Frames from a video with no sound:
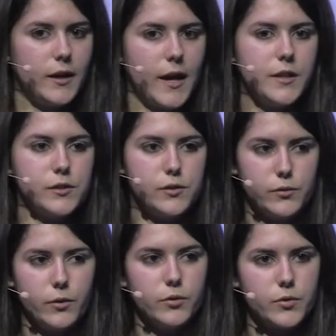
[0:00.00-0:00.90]
learning agents
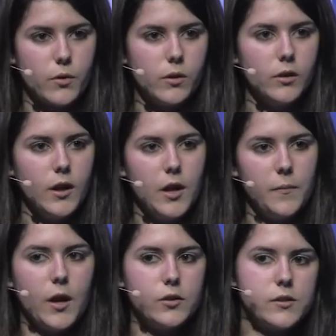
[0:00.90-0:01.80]
to control,
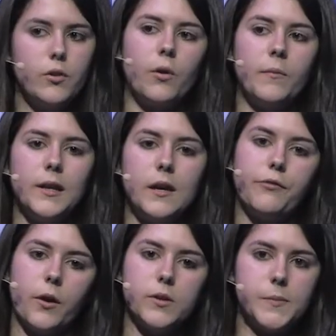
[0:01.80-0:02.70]
because normally
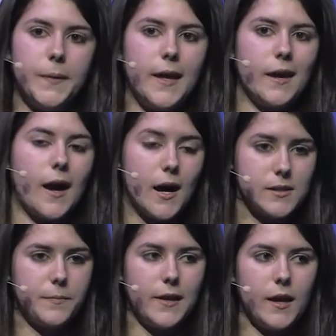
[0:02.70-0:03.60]
if I was playing
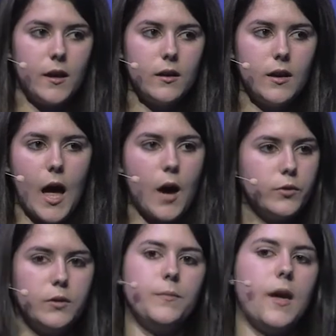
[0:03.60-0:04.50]
as a player, I
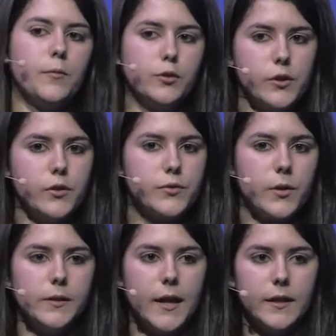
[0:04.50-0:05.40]
wouldn't be able to
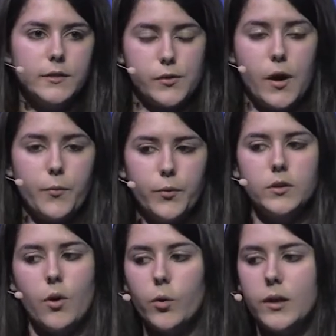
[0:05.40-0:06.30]
control that. So I
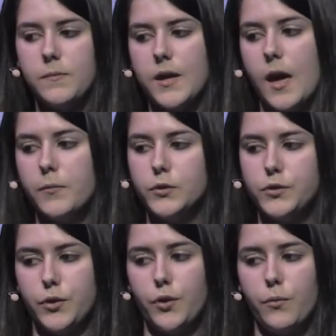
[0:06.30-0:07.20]
would only be able
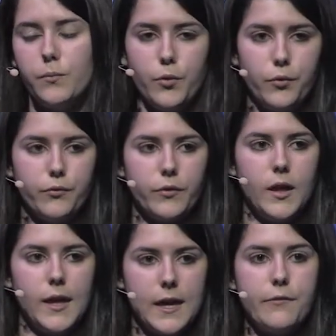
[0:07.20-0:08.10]
to move
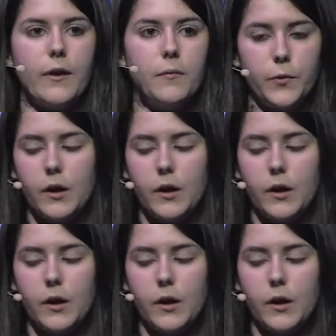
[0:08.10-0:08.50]
if I'm